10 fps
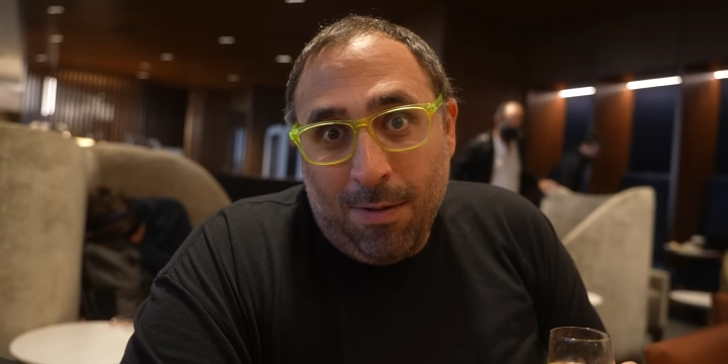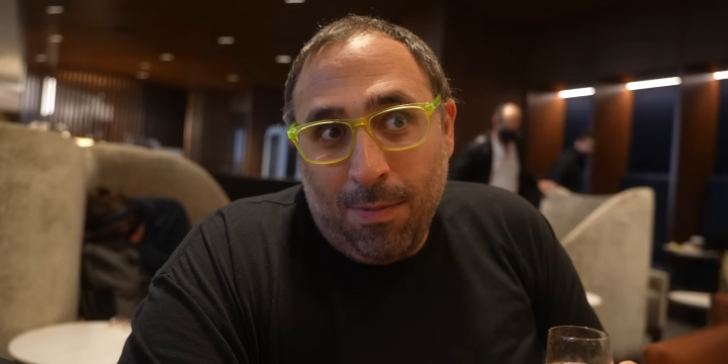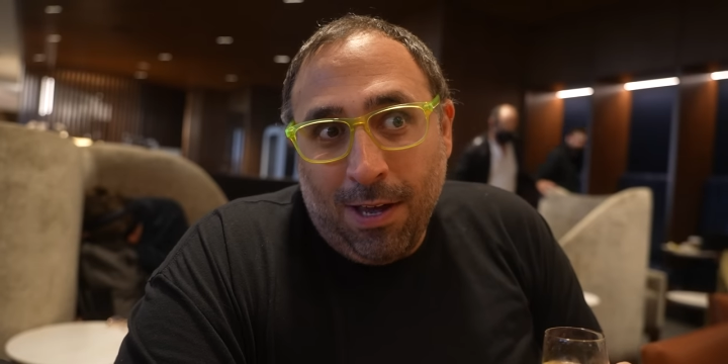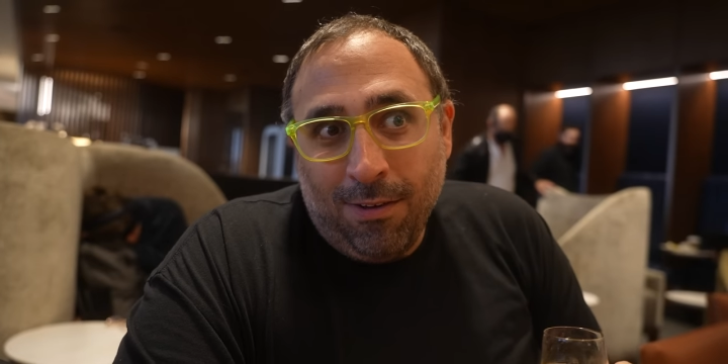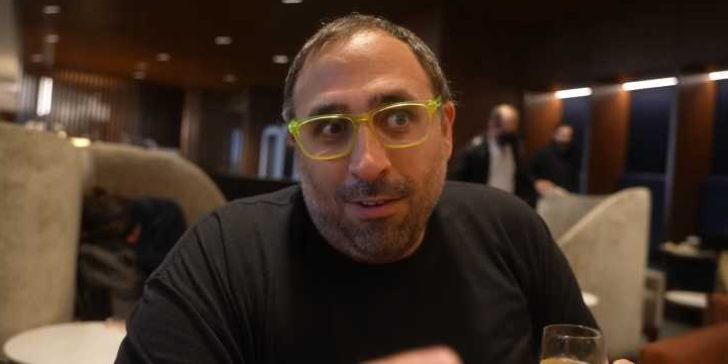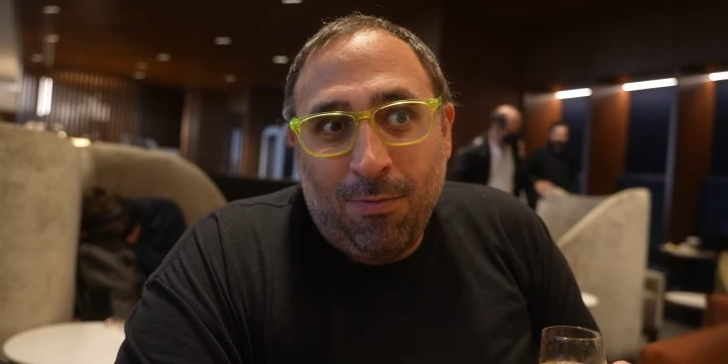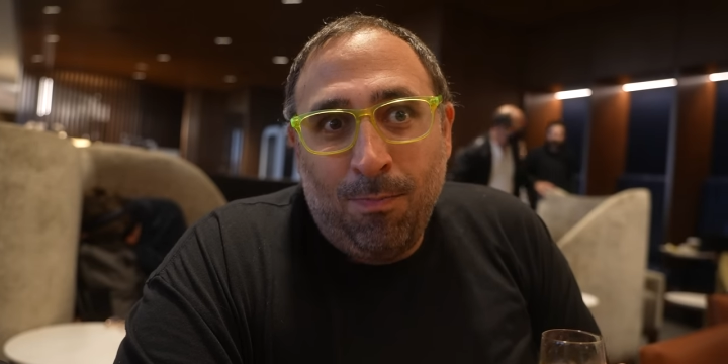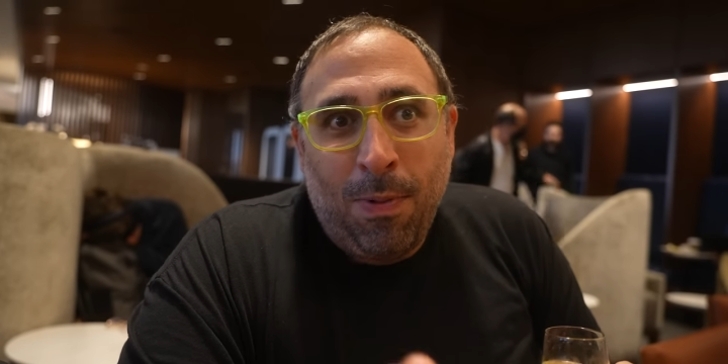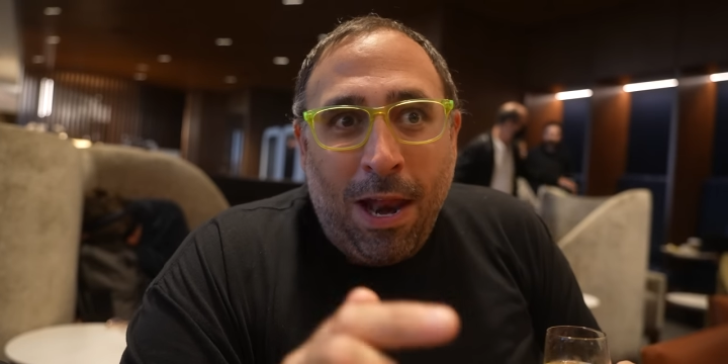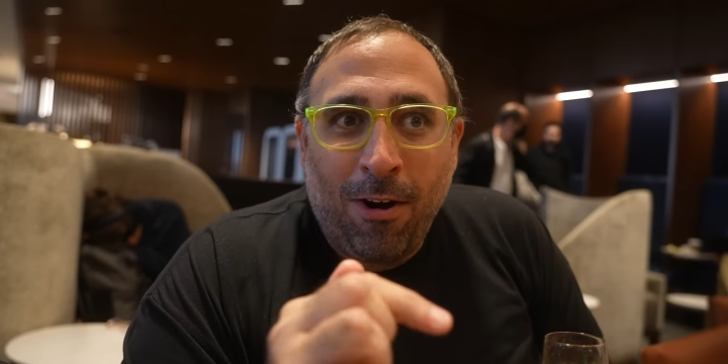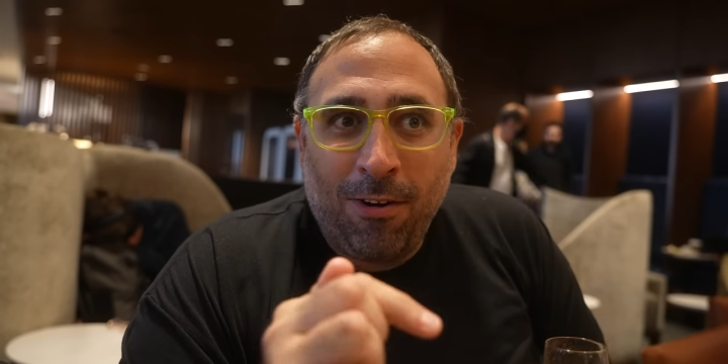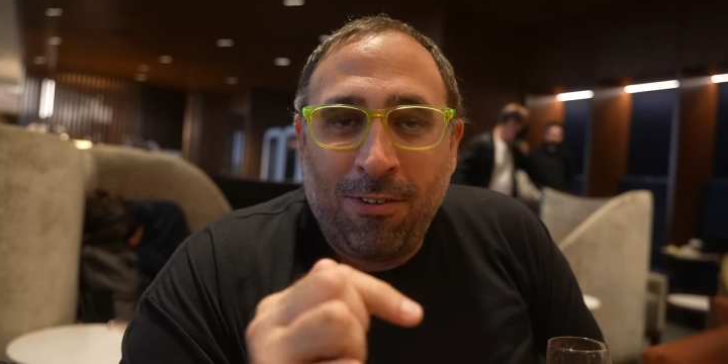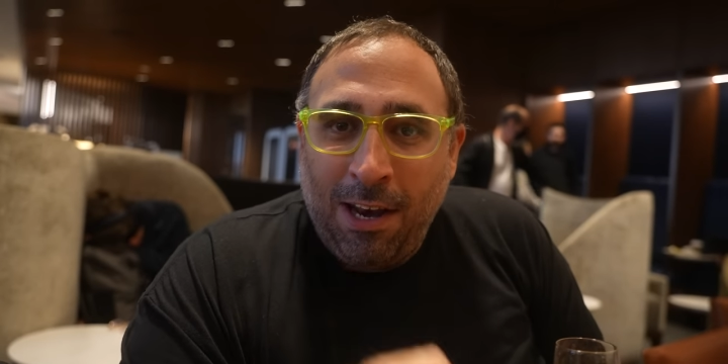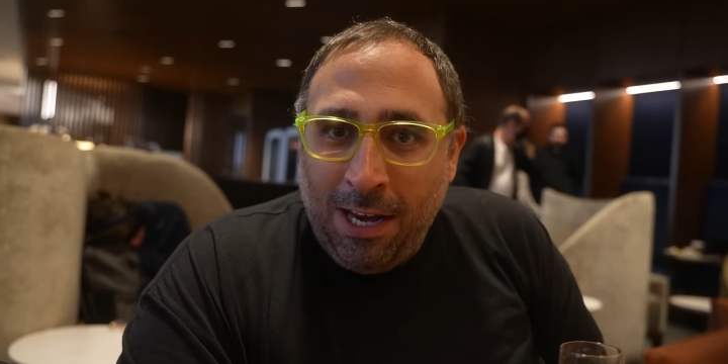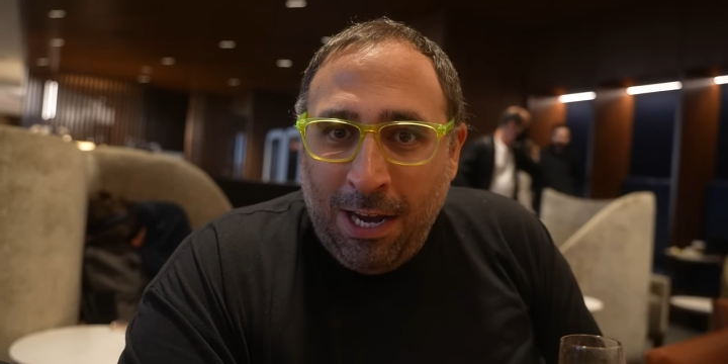because it's better
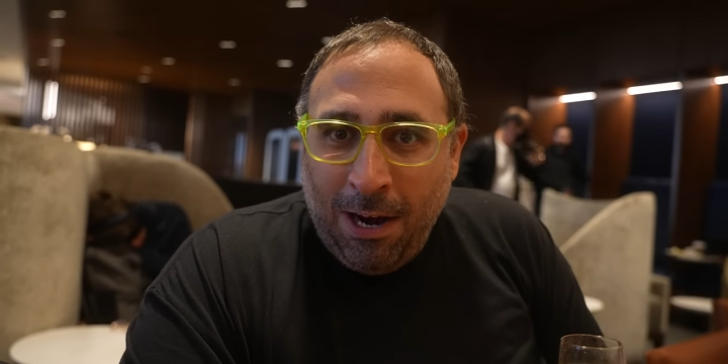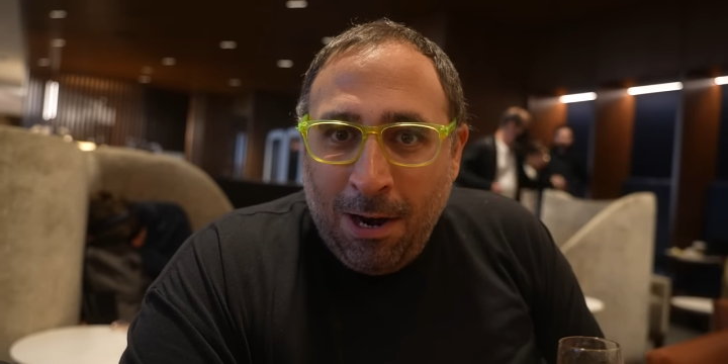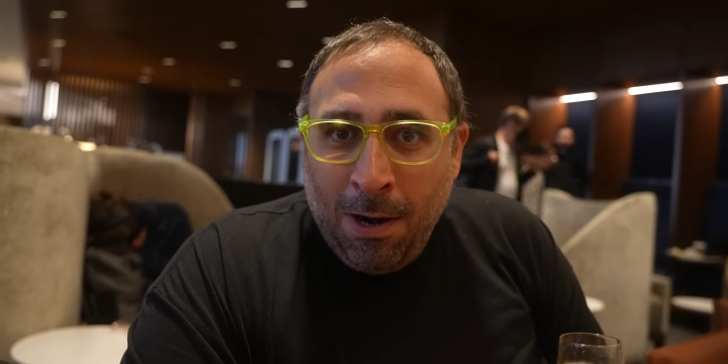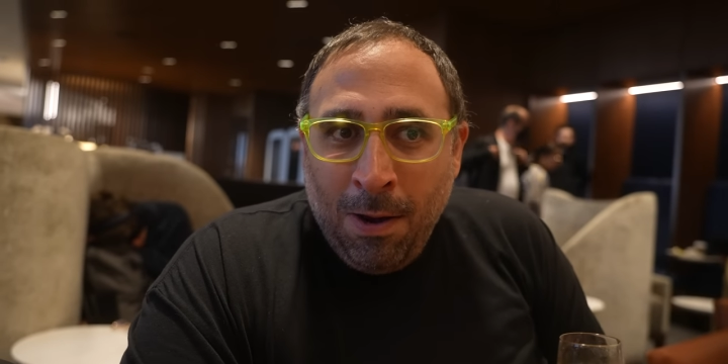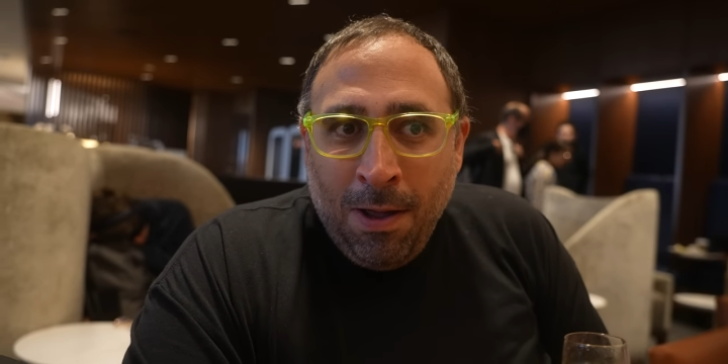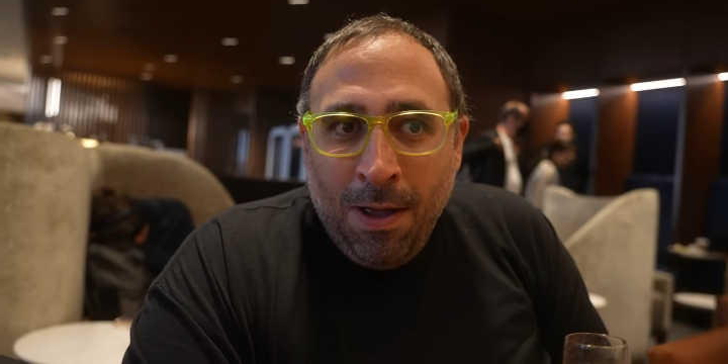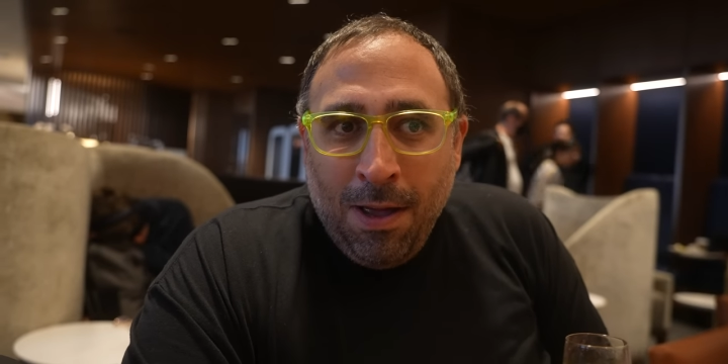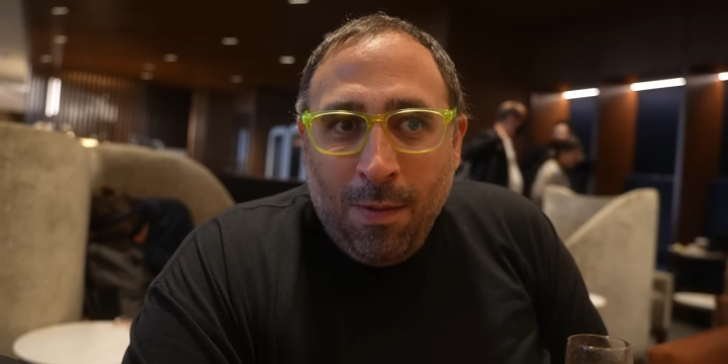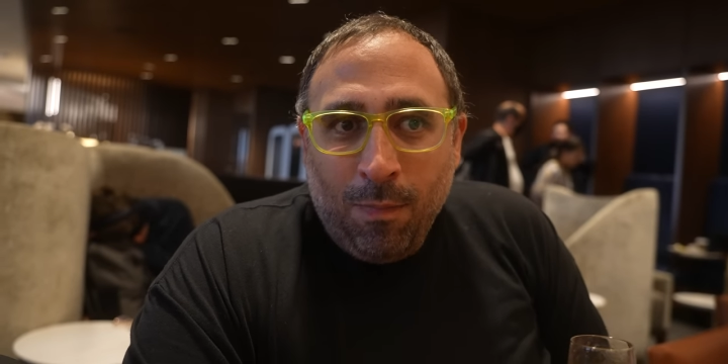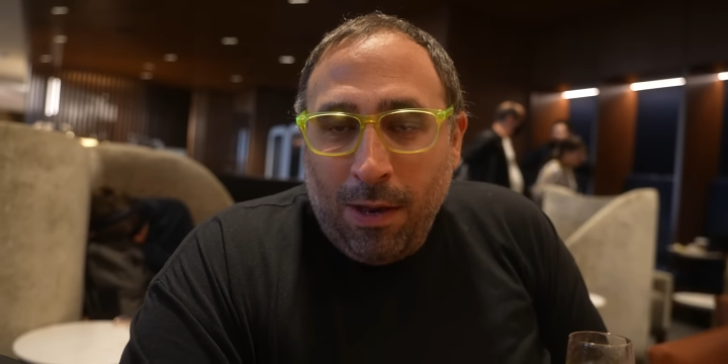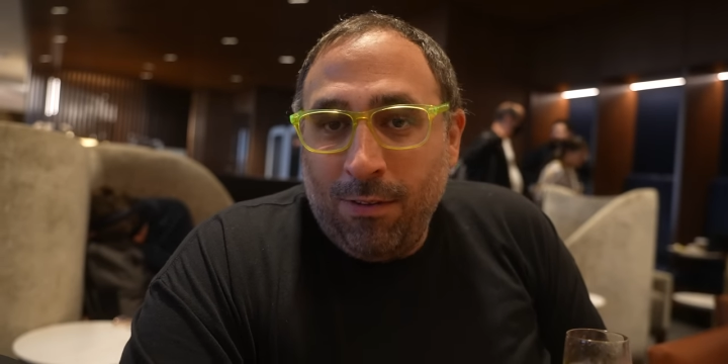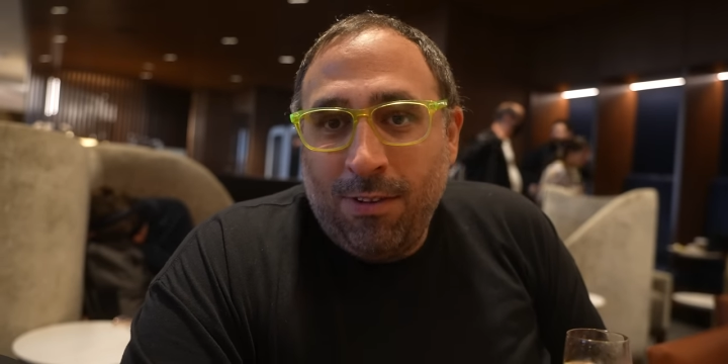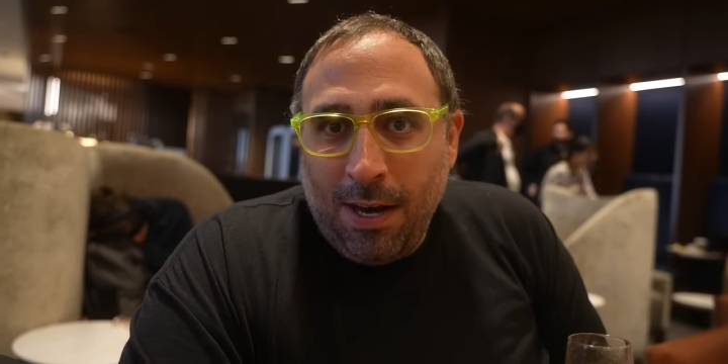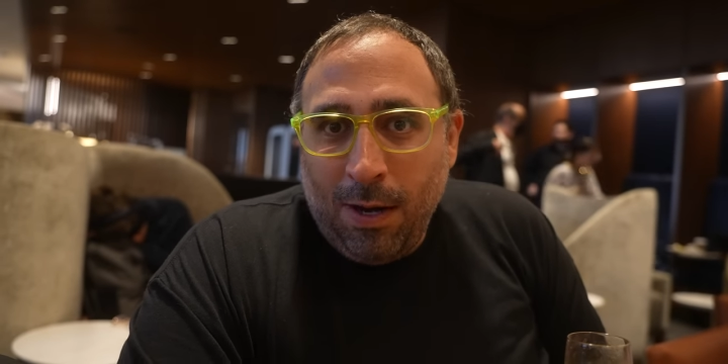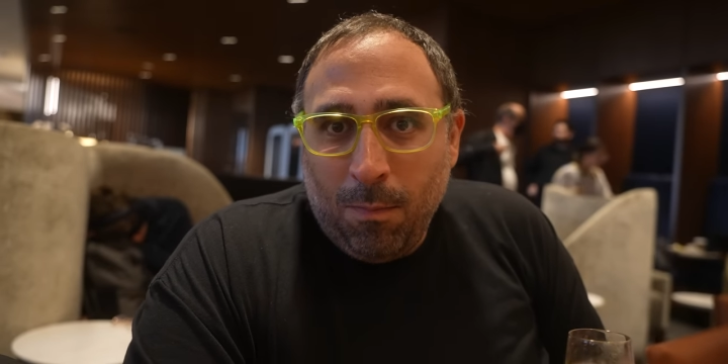sitting here than
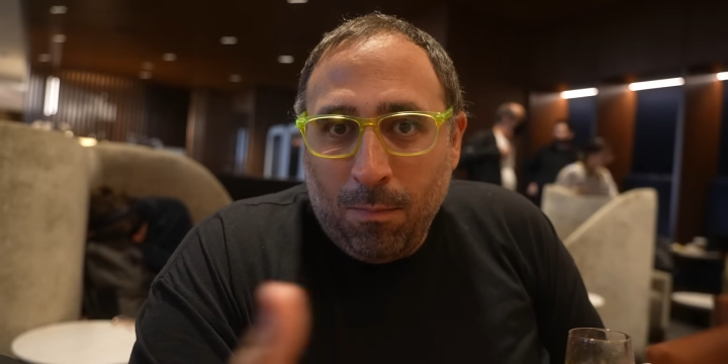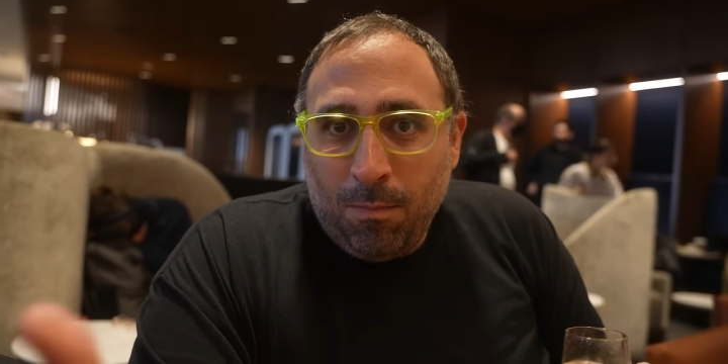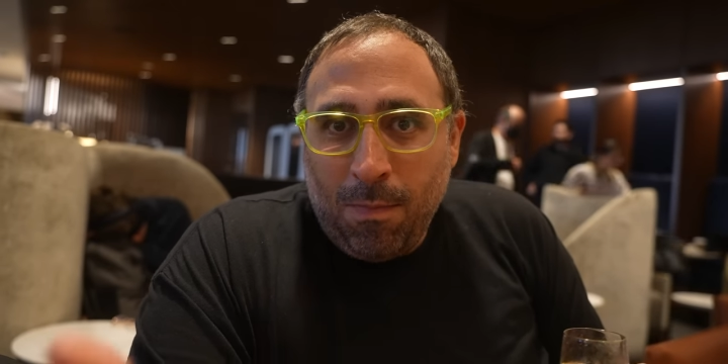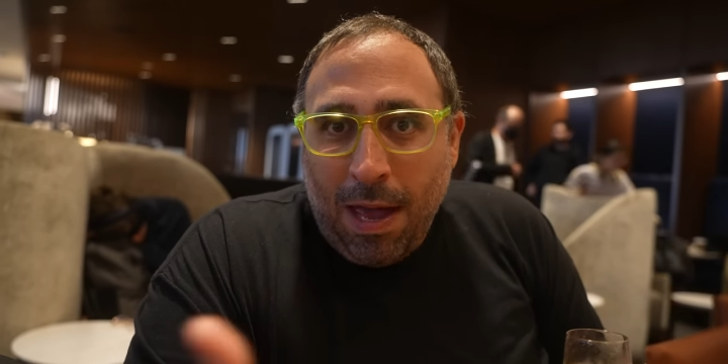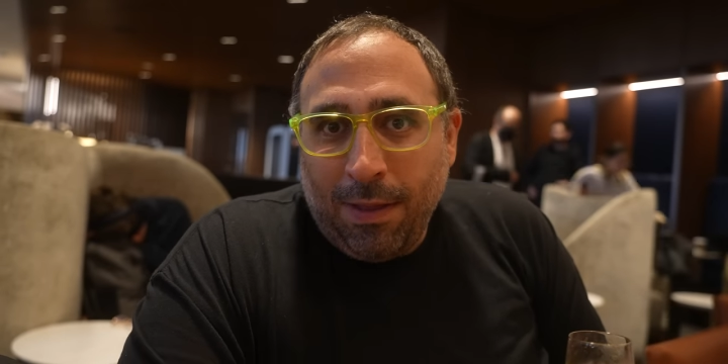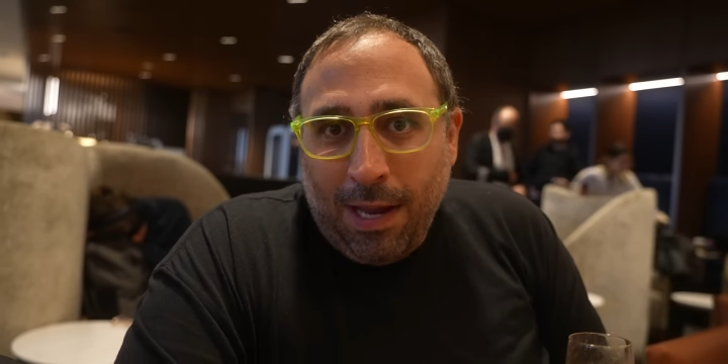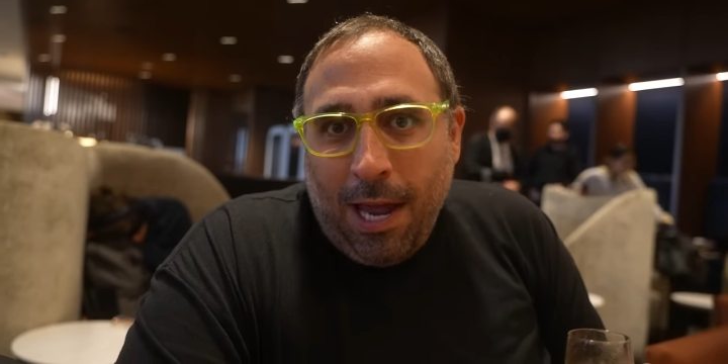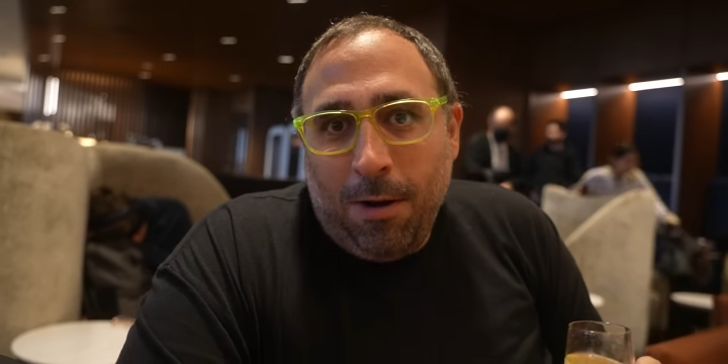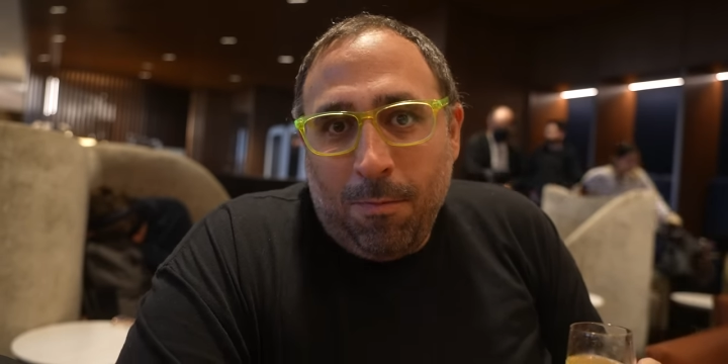sitting at the gate.